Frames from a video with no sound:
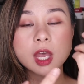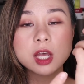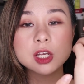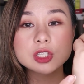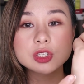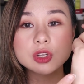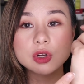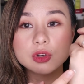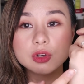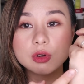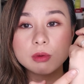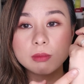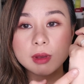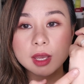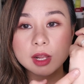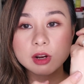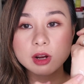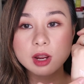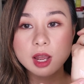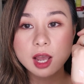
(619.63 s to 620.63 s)
So no
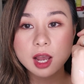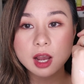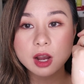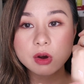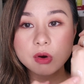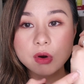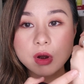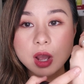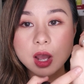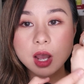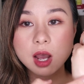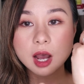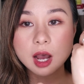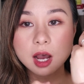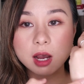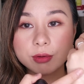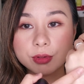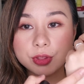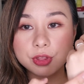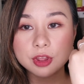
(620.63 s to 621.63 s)
matter how
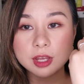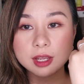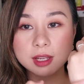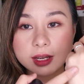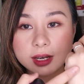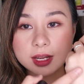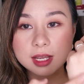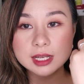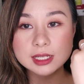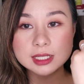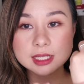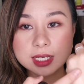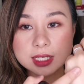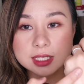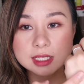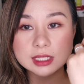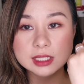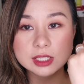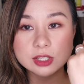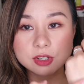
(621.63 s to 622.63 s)
thick it is, it
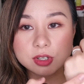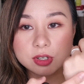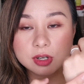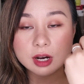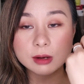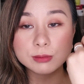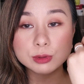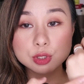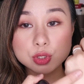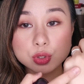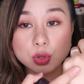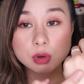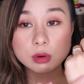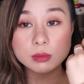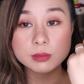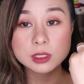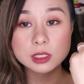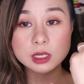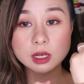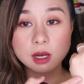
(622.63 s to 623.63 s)
still
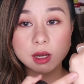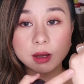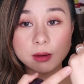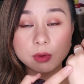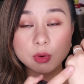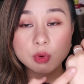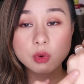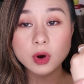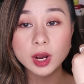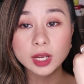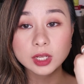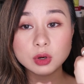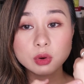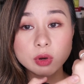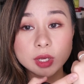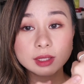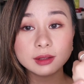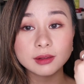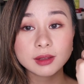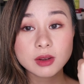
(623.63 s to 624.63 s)
absorbs quite
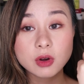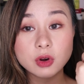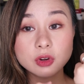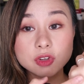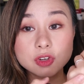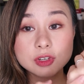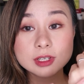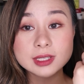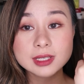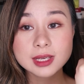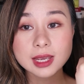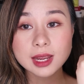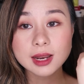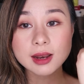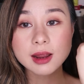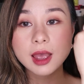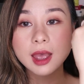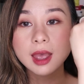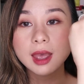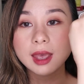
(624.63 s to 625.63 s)
quickly on your
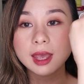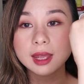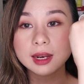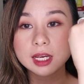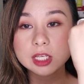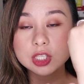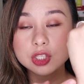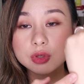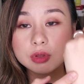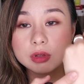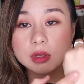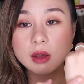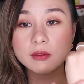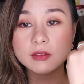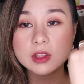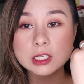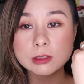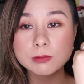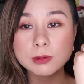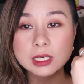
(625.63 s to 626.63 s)
skin. And I do love
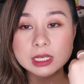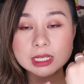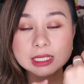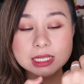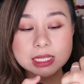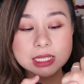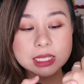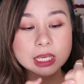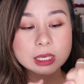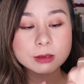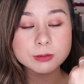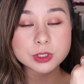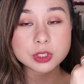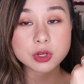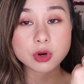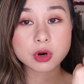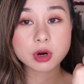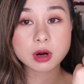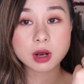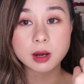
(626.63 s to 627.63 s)
this because it keeps
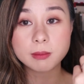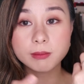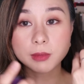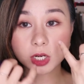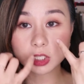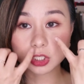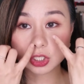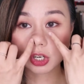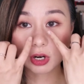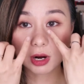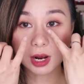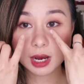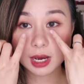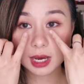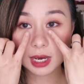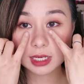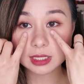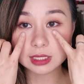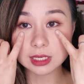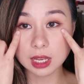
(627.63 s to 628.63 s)
your under
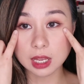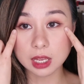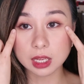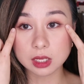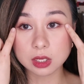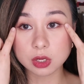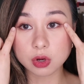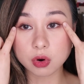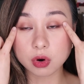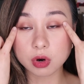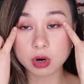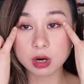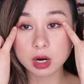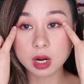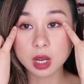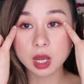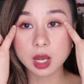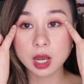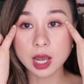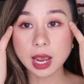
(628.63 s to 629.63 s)
eyes and your
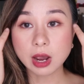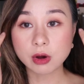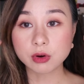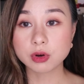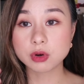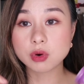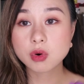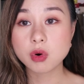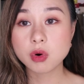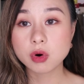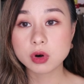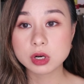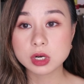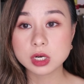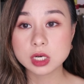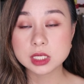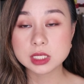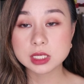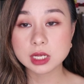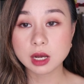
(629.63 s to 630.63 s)
outer
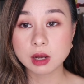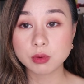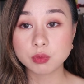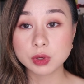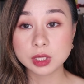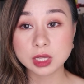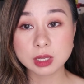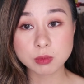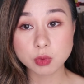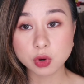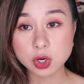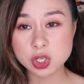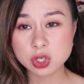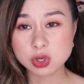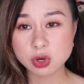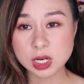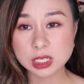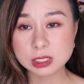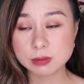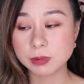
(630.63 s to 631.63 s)
corners really
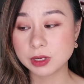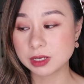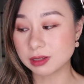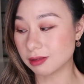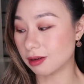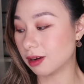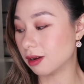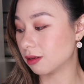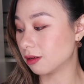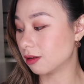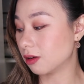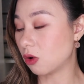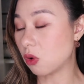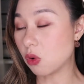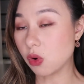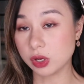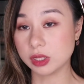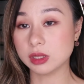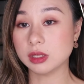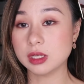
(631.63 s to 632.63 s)
moisturized but not
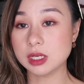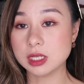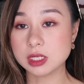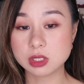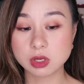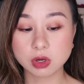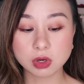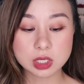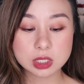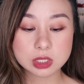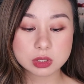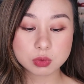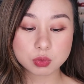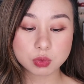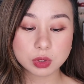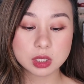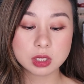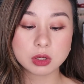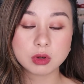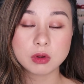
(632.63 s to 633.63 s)
oily. So it's
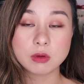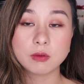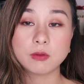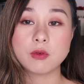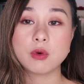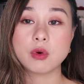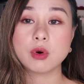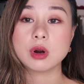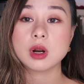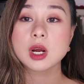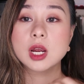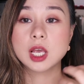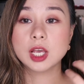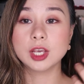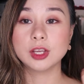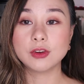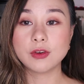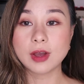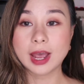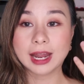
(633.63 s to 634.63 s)
really good for,
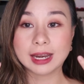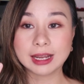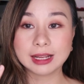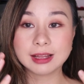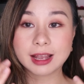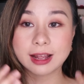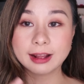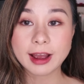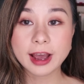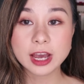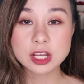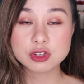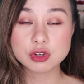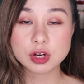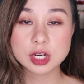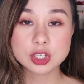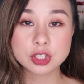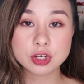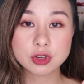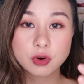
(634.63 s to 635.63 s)
you know, adding that
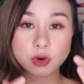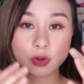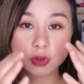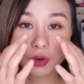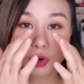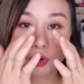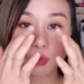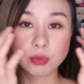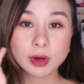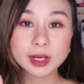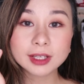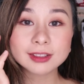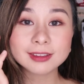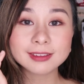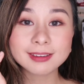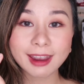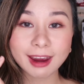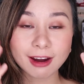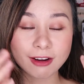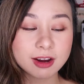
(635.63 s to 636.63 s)
hydration on your
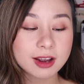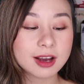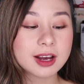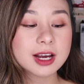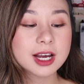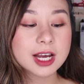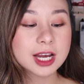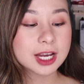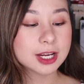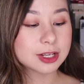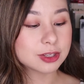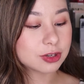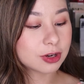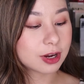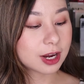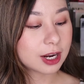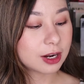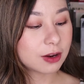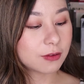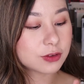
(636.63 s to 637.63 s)
wrinkle area to
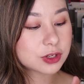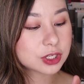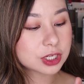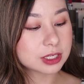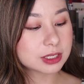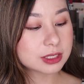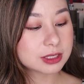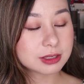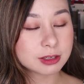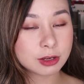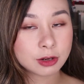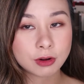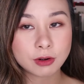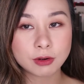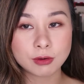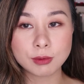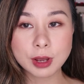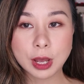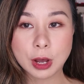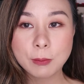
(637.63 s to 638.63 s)
kind of just, you
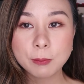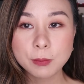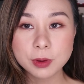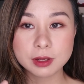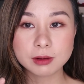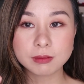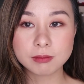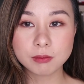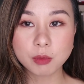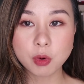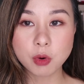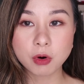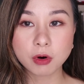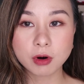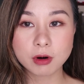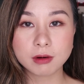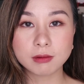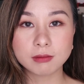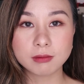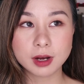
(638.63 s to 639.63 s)
know, help it
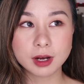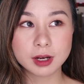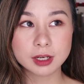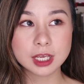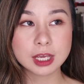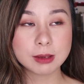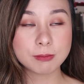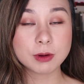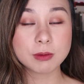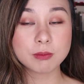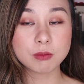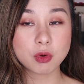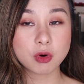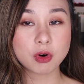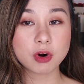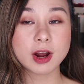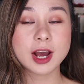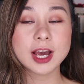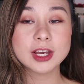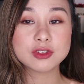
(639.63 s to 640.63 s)
more, keep it
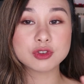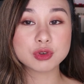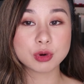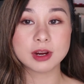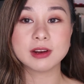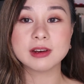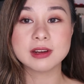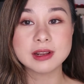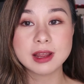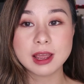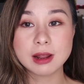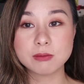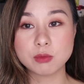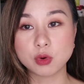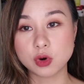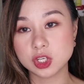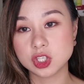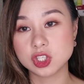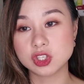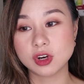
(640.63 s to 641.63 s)
more hydrated and
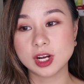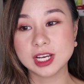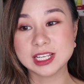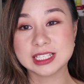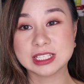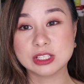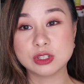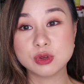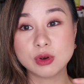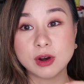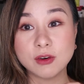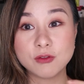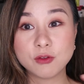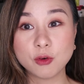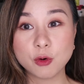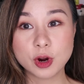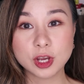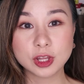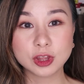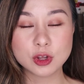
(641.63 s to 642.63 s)
moisturized to
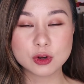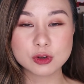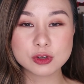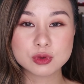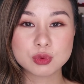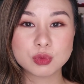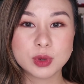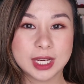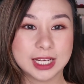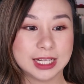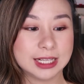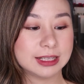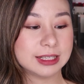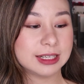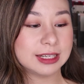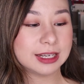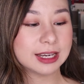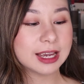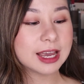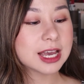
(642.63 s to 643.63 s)
avoid those
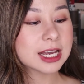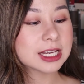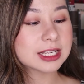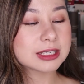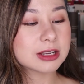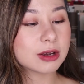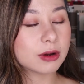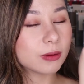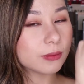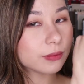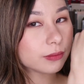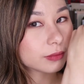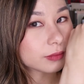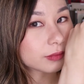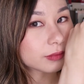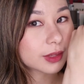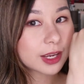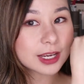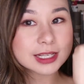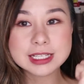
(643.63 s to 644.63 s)
wrinkling. So
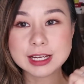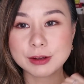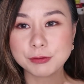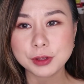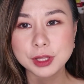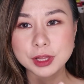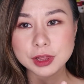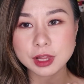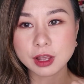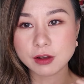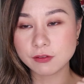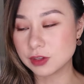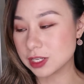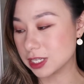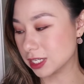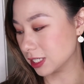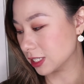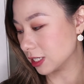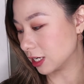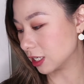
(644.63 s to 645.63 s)
I definitely love
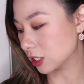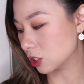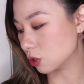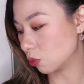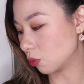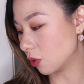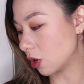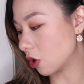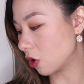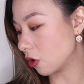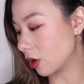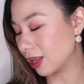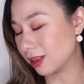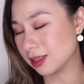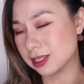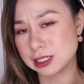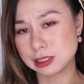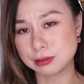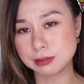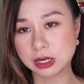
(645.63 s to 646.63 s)
this as well, and
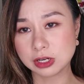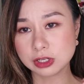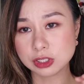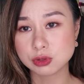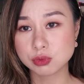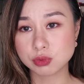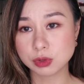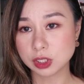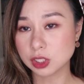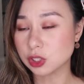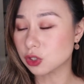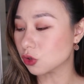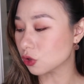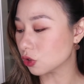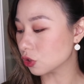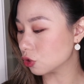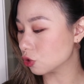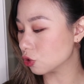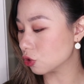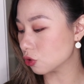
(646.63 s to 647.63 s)
the smell is really
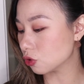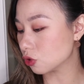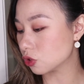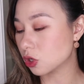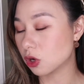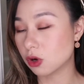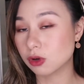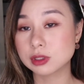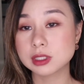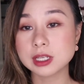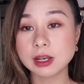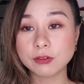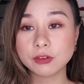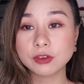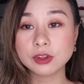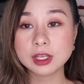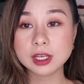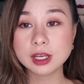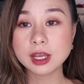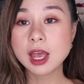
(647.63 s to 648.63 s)
good too. So
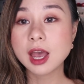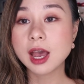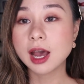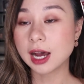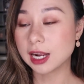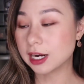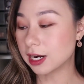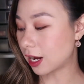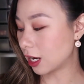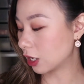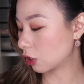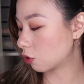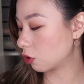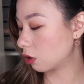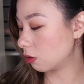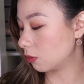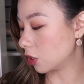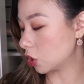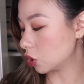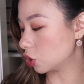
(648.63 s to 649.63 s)
definitely an eye
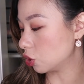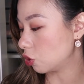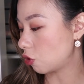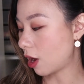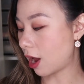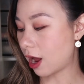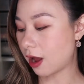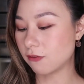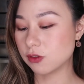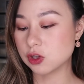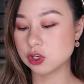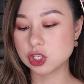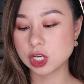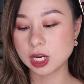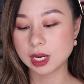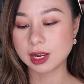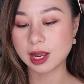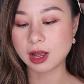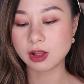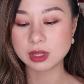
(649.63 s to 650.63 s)
cream that you have to
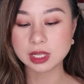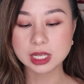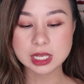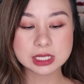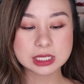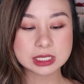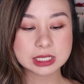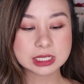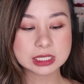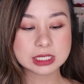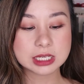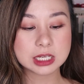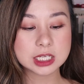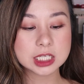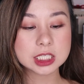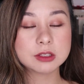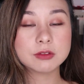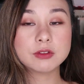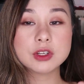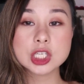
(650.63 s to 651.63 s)
check out is this
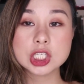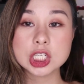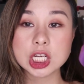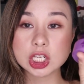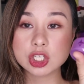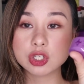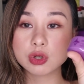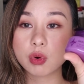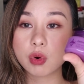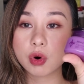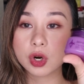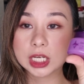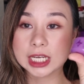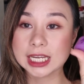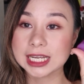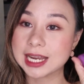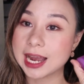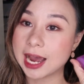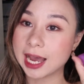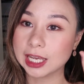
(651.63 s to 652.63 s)
Innisfree Jeju
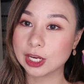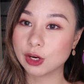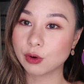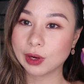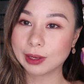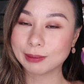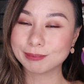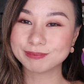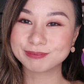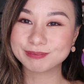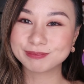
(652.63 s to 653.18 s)
Orchid eye cream.